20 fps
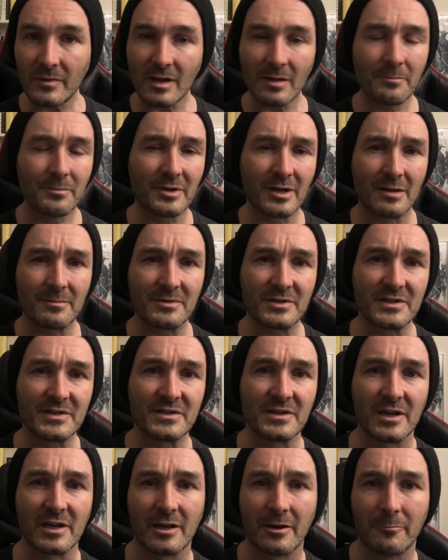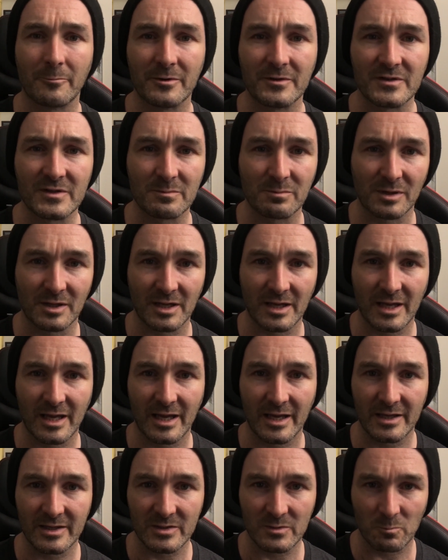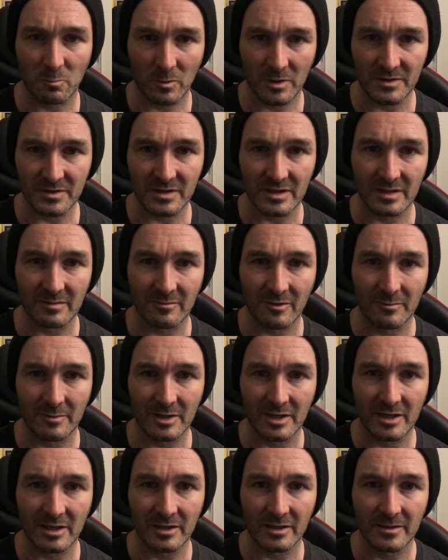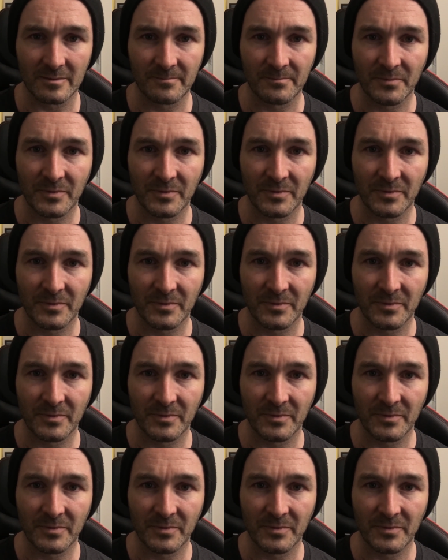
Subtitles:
But I'm just sticking with splitting hands once at the moment here.